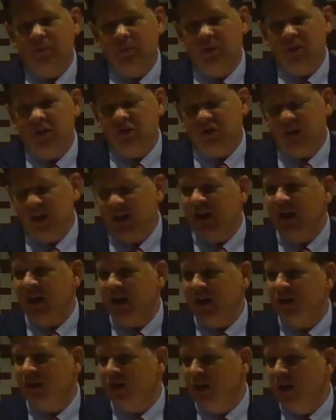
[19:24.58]

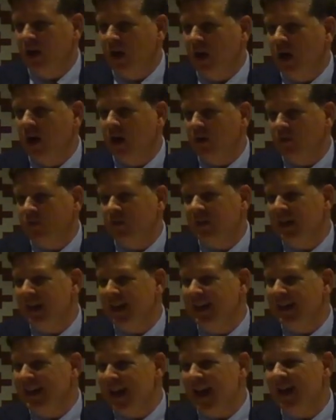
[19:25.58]
descendant of
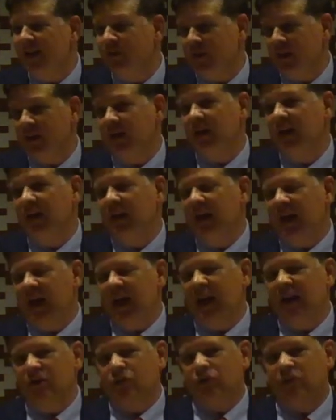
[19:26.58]
King David,
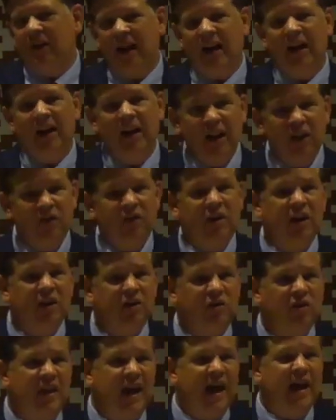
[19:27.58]
and is kind of living
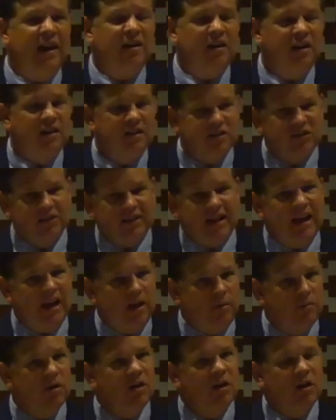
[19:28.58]
into that
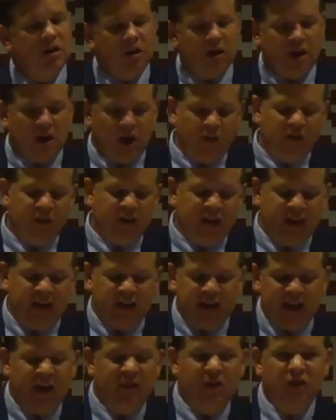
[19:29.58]
same covenant
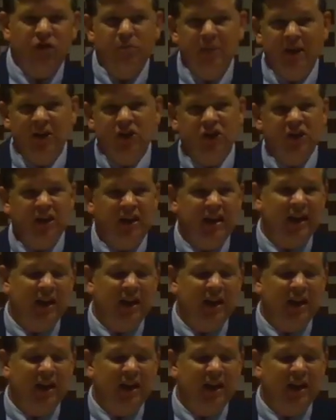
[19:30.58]
that David's mentioning